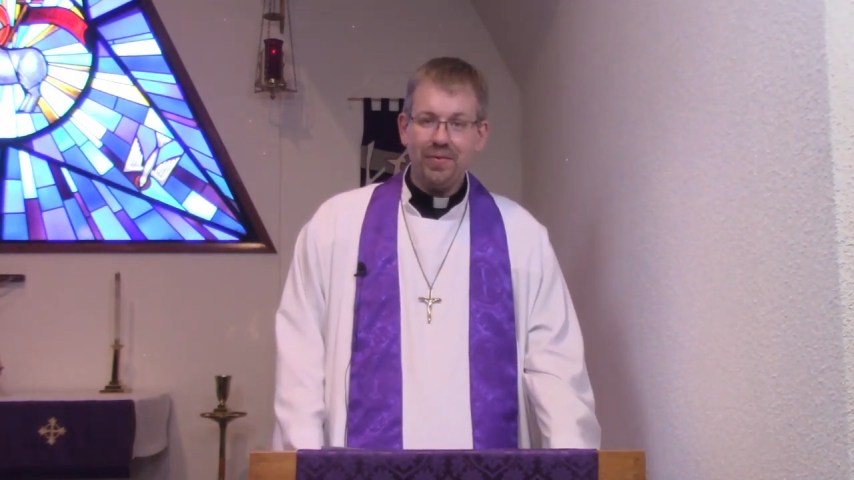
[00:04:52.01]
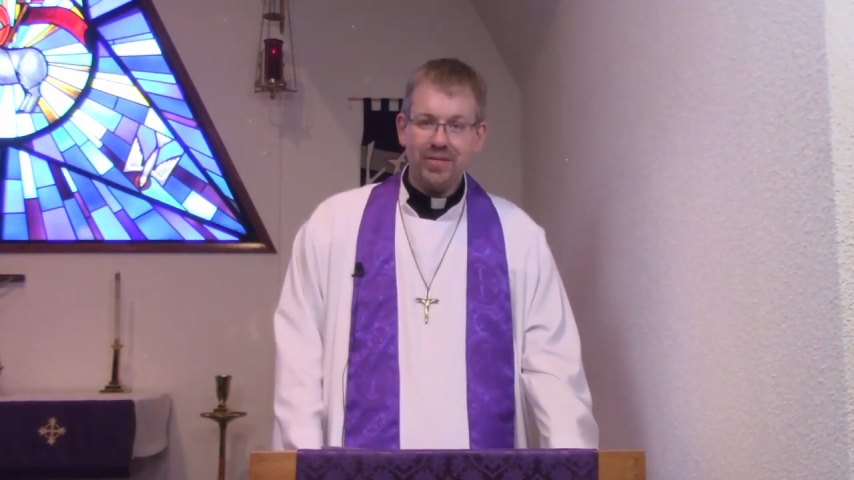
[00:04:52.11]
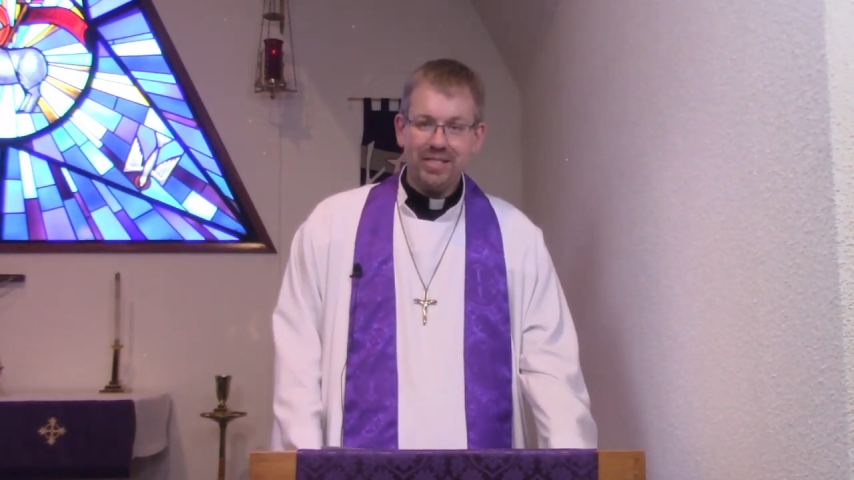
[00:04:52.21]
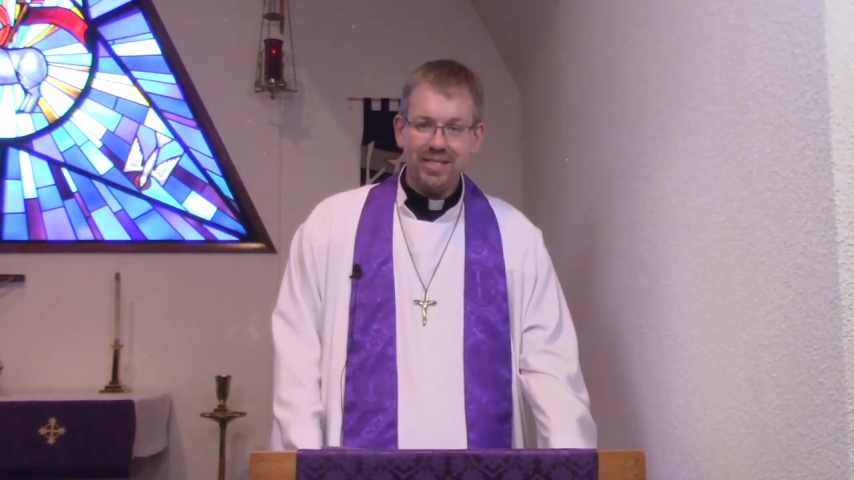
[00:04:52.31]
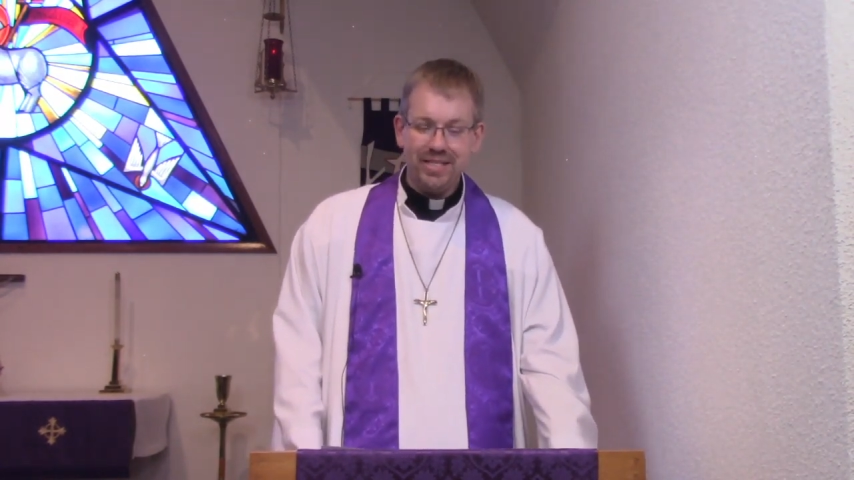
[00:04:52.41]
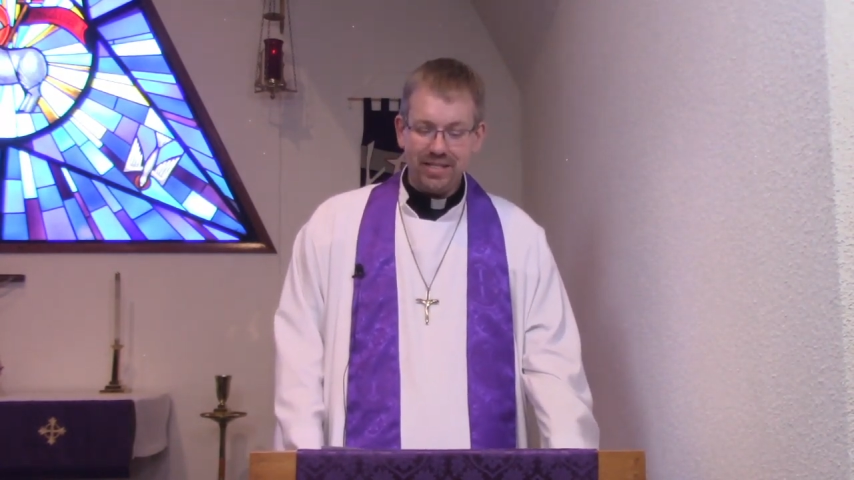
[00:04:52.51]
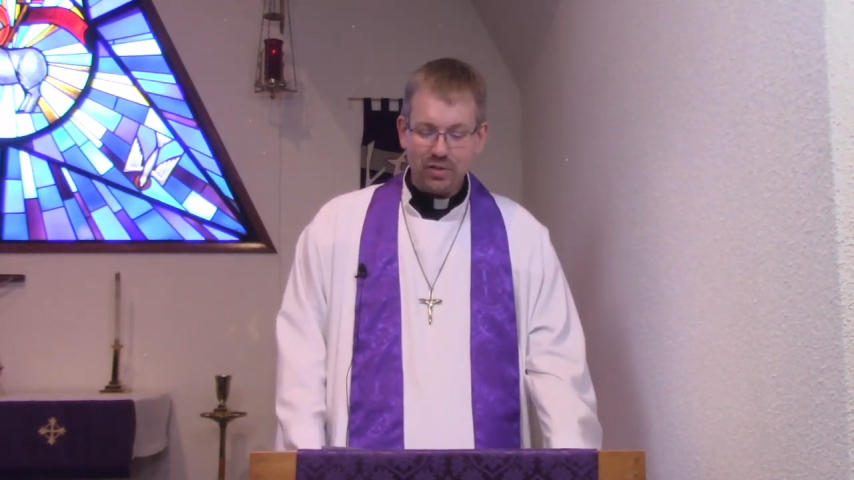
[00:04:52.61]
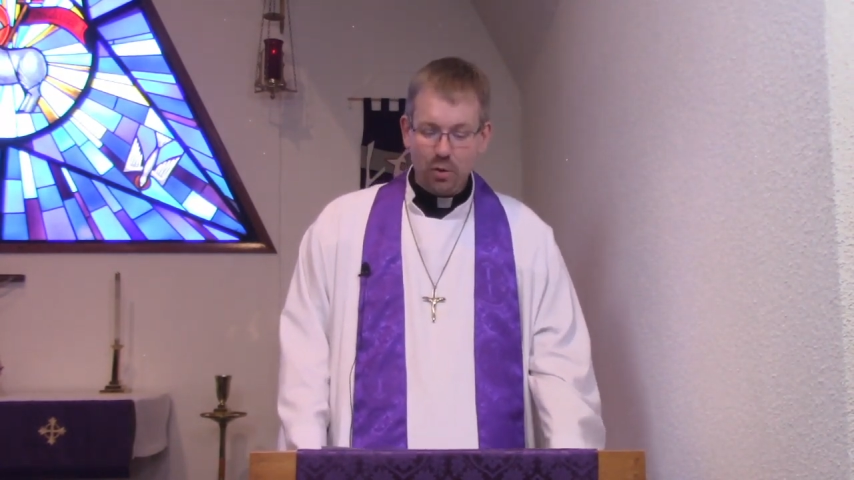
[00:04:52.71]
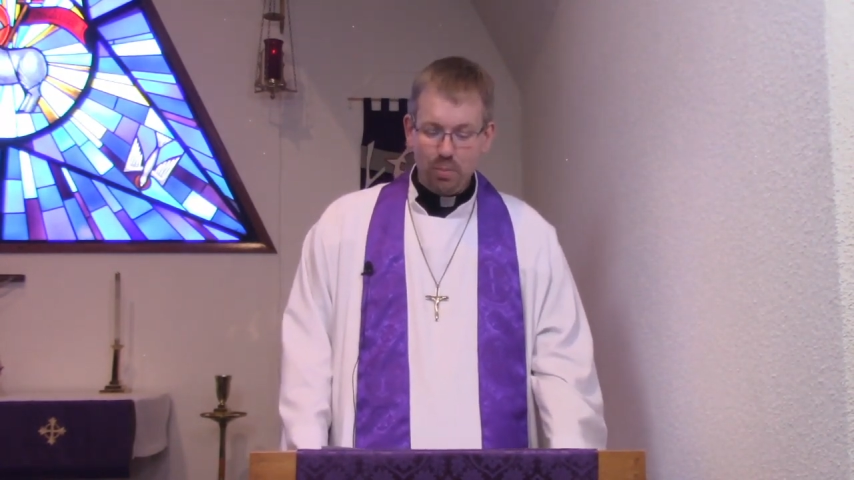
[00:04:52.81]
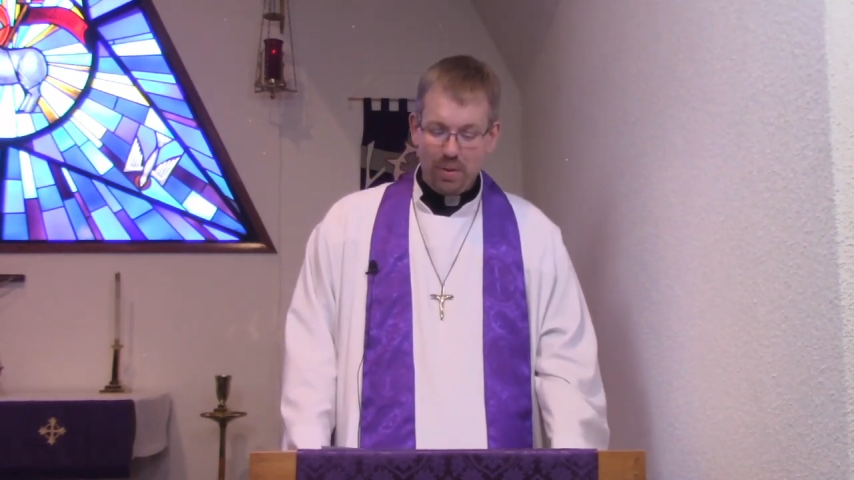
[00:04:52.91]
was to
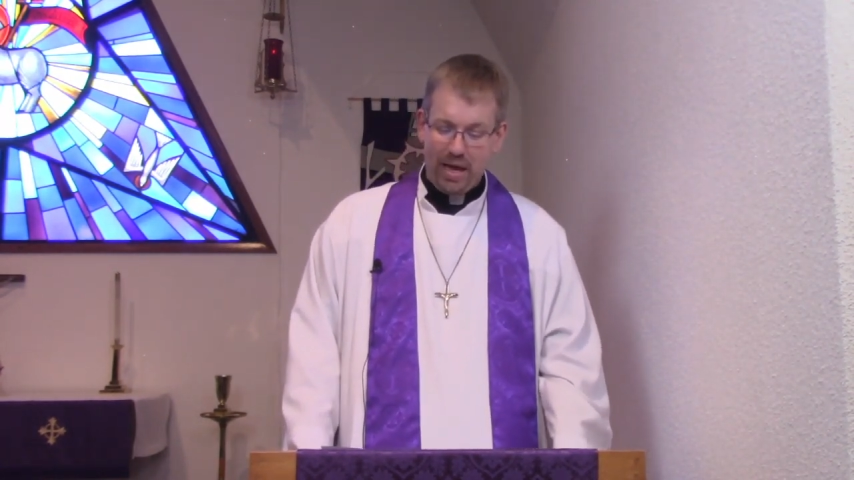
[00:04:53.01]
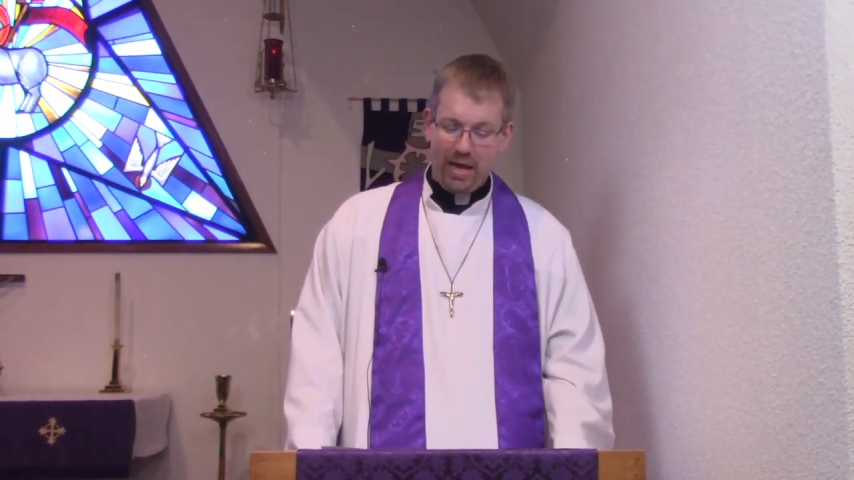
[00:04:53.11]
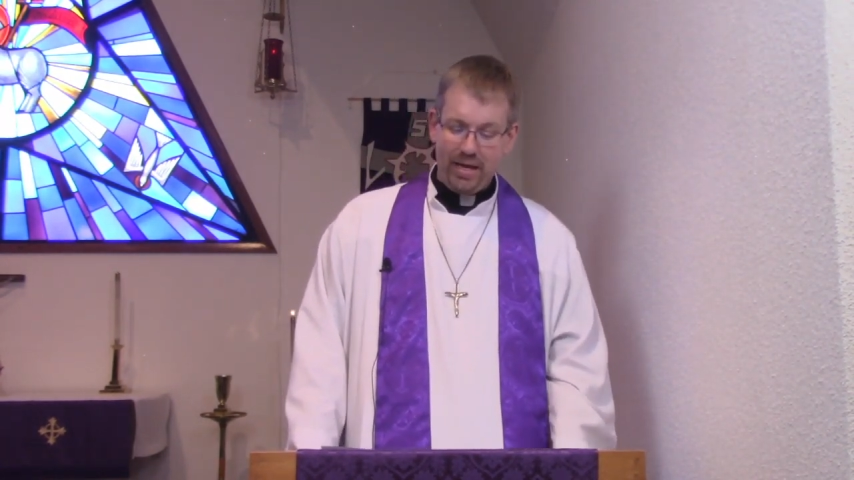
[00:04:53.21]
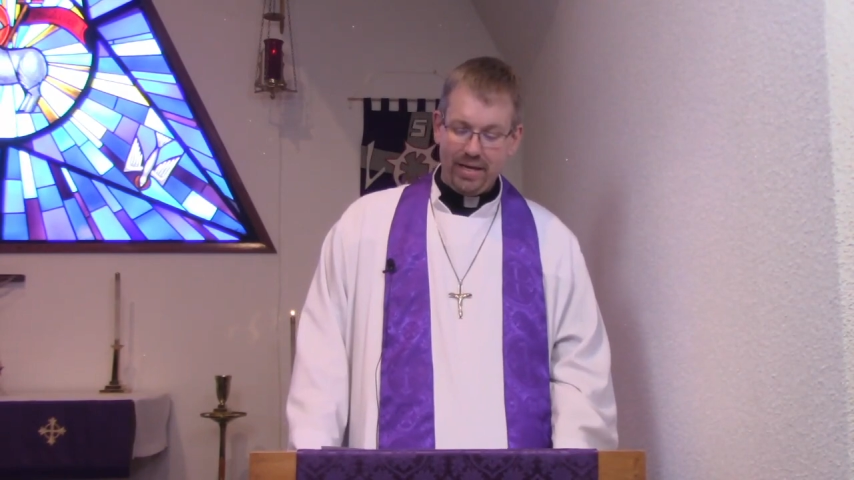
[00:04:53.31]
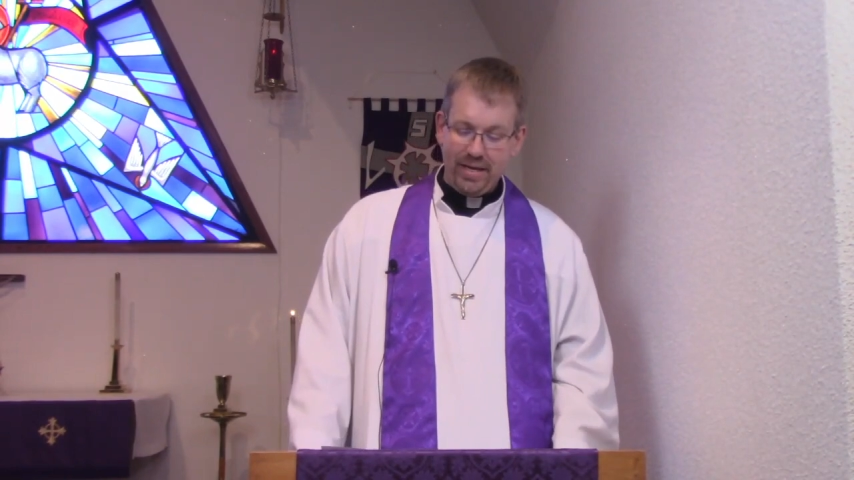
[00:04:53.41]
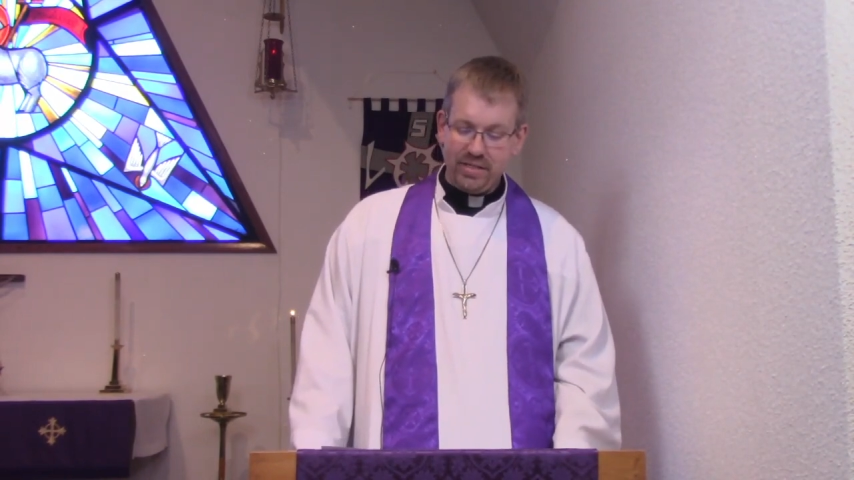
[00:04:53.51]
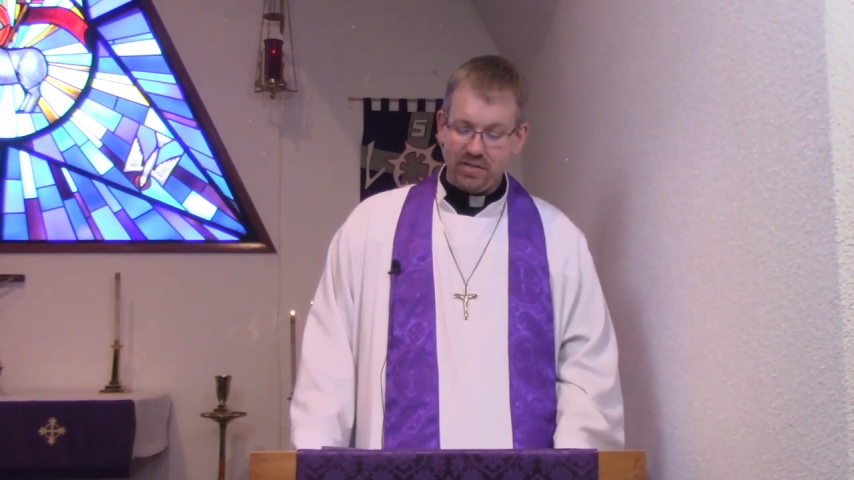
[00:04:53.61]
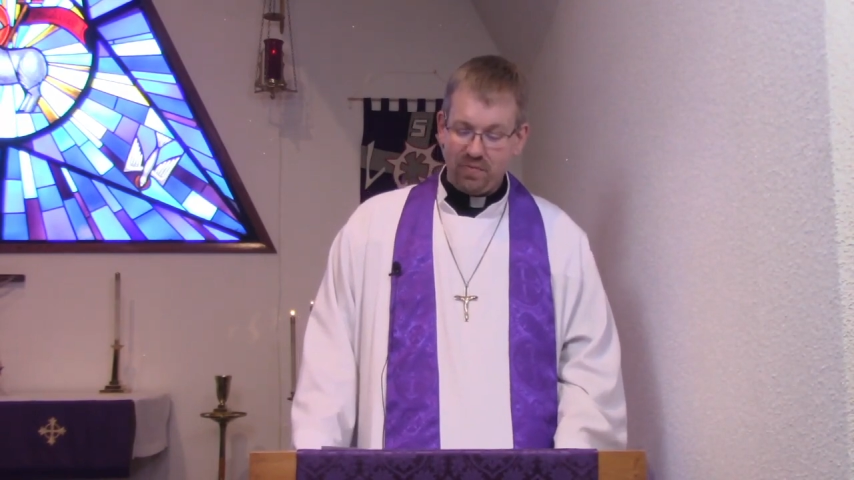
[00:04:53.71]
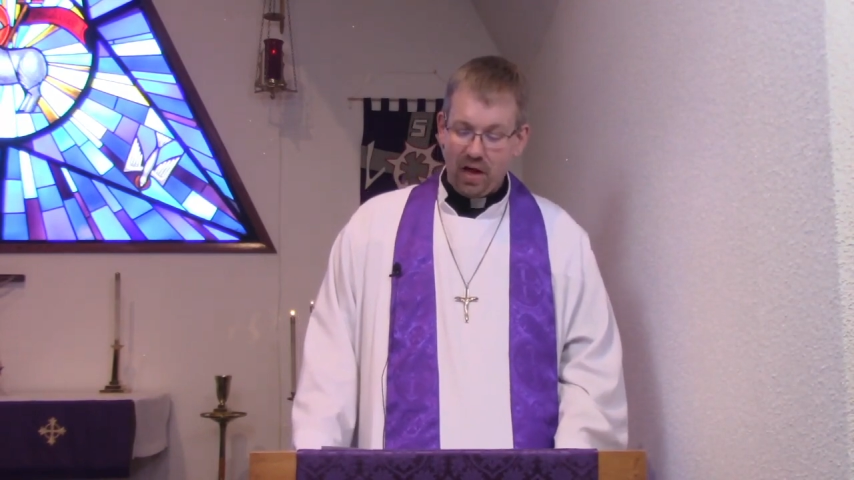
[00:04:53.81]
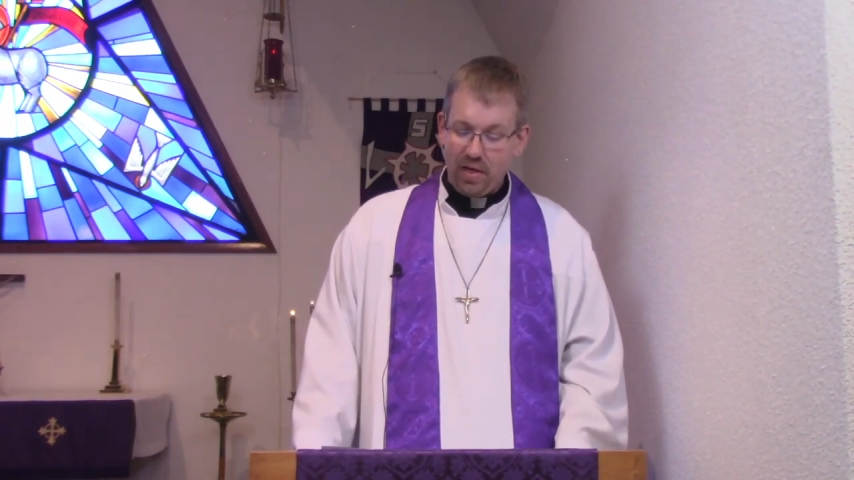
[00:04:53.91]
disobey his
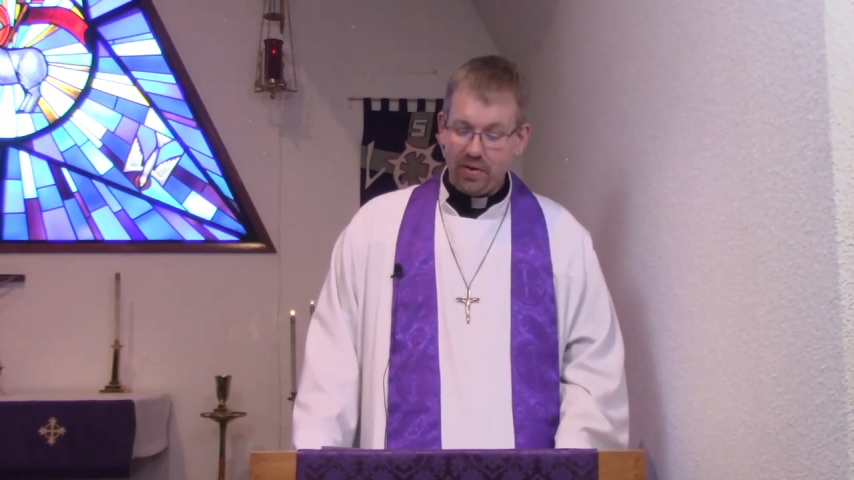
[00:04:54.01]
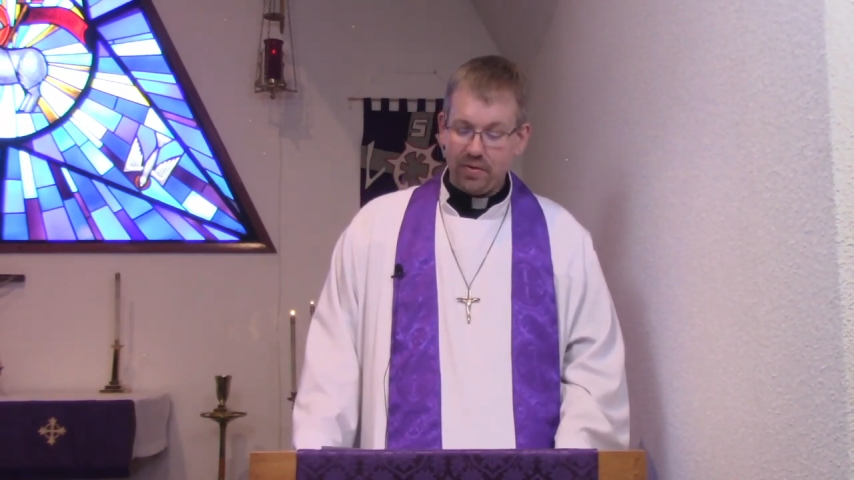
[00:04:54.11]
Father.